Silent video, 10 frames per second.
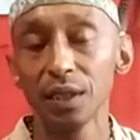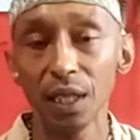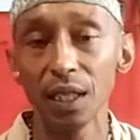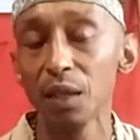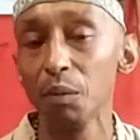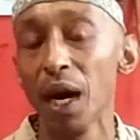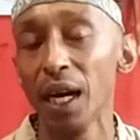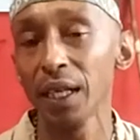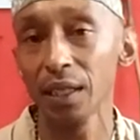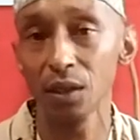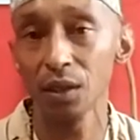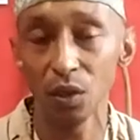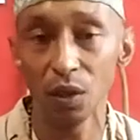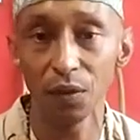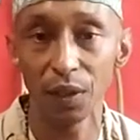certain markings in
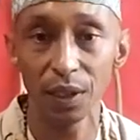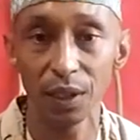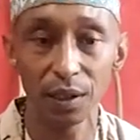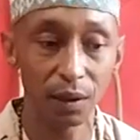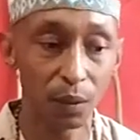your face,